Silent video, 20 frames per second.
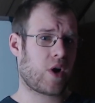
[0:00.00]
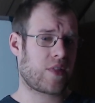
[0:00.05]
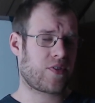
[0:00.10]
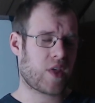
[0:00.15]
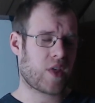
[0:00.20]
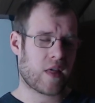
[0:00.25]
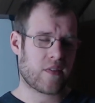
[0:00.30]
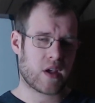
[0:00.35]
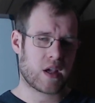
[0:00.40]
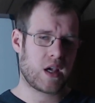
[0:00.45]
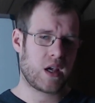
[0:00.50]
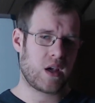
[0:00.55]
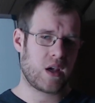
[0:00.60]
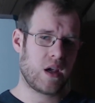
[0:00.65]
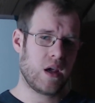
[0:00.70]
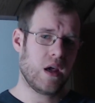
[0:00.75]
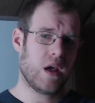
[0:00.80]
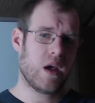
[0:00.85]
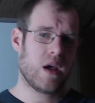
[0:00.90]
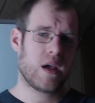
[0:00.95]
I thought that
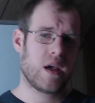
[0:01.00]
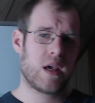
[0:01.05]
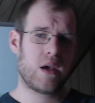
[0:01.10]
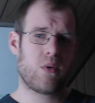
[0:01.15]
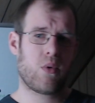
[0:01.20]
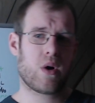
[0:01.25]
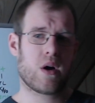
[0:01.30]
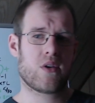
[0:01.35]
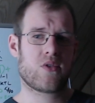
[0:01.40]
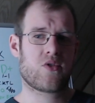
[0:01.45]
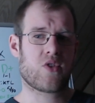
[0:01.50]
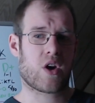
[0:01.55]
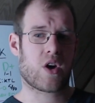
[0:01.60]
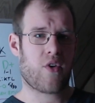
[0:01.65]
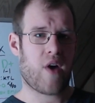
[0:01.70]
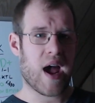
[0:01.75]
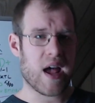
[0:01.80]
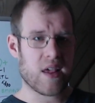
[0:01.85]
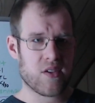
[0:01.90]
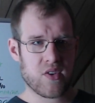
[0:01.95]
he, he was
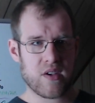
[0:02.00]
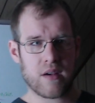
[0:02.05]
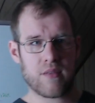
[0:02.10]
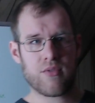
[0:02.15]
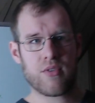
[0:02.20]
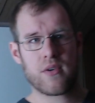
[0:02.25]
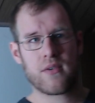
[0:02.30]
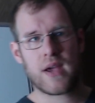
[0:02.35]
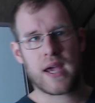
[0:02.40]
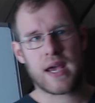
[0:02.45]
aggressive